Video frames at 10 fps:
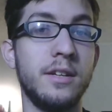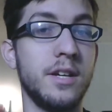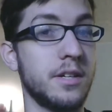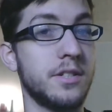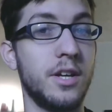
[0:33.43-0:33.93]

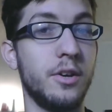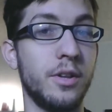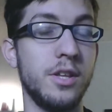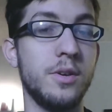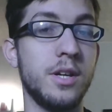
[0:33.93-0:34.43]
doesn't know
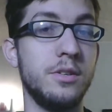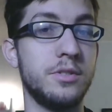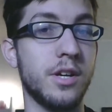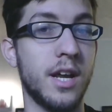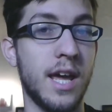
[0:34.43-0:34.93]
that you can use
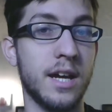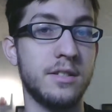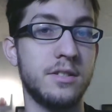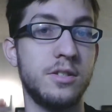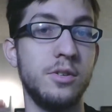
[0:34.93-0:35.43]
your
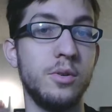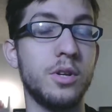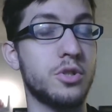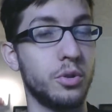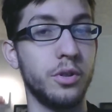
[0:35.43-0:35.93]
Kinect to
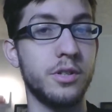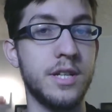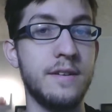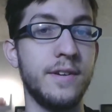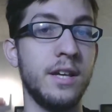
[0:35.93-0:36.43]
control your
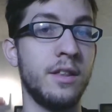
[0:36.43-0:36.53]
TV,